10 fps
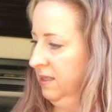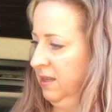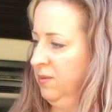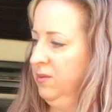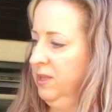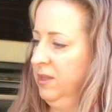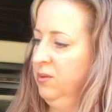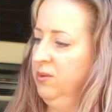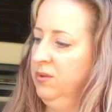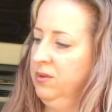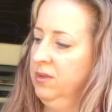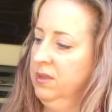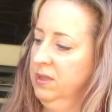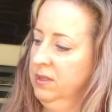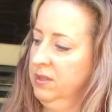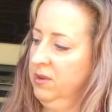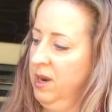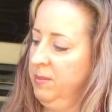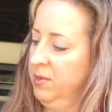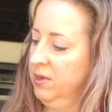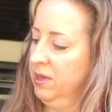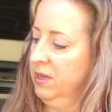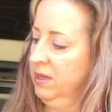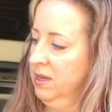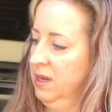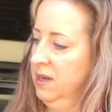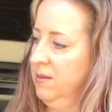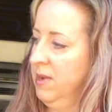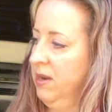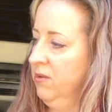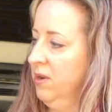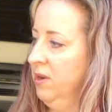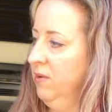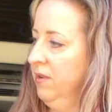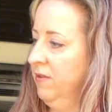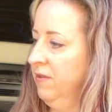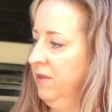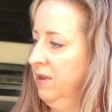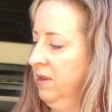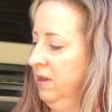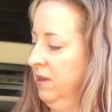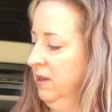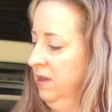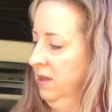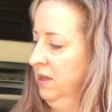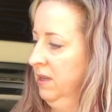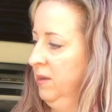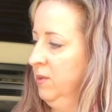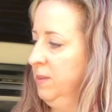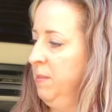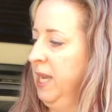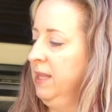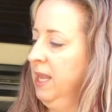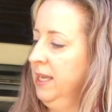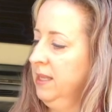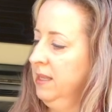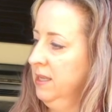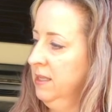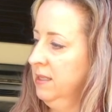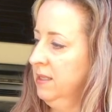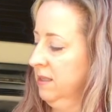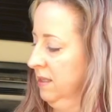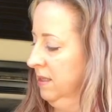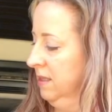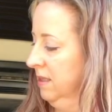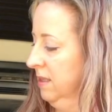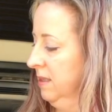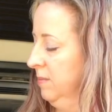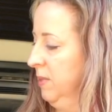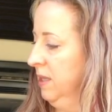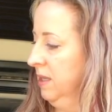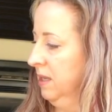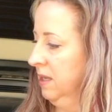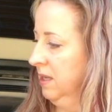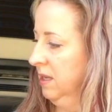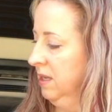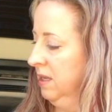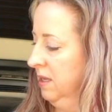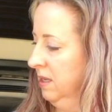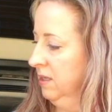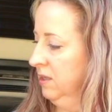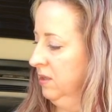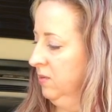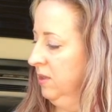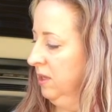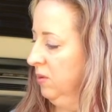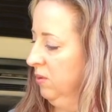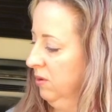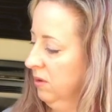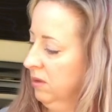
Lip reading: really cool scrapbook. I don't know if it was made like this, but it's really cool.